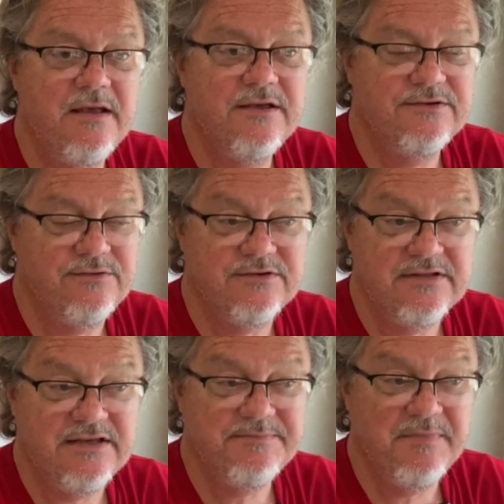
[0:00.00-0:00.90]
So there's
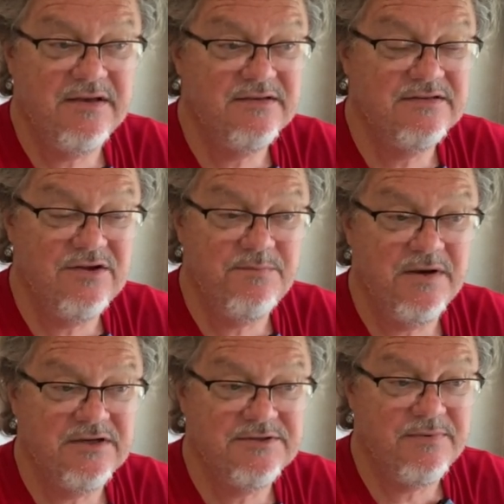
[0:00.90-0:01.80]
less bugs and no
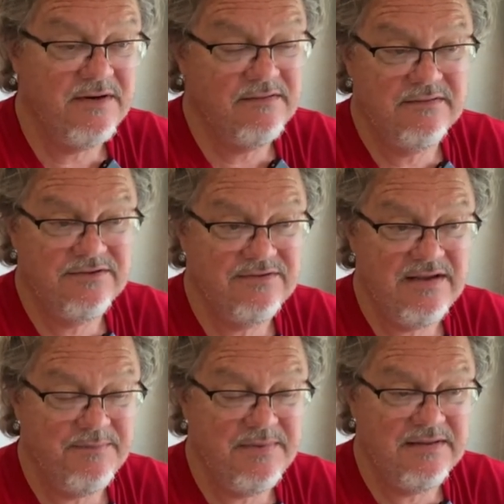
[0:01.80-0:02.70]
bug spray. You
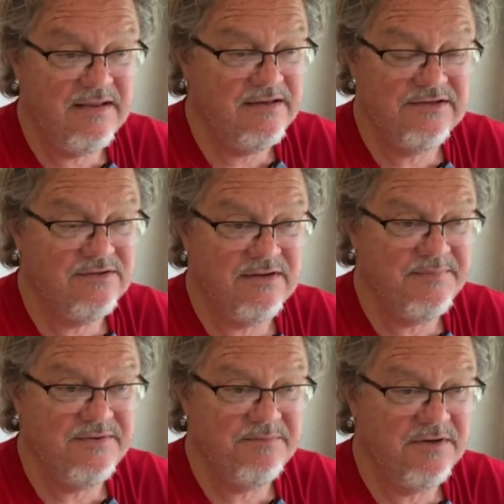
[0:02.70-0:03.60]
can't beat that. I just don't like
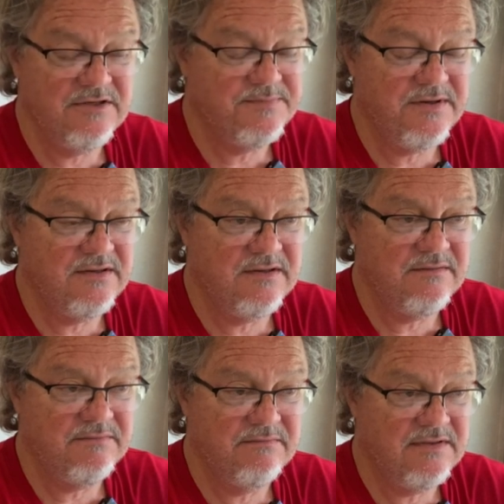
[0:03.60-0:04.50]
putting bug spray
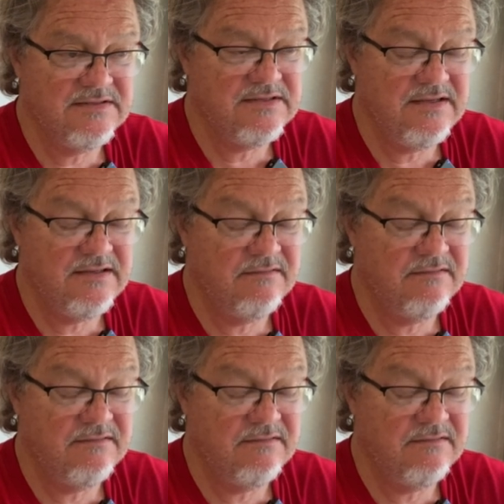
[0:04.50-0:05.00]
on my skin.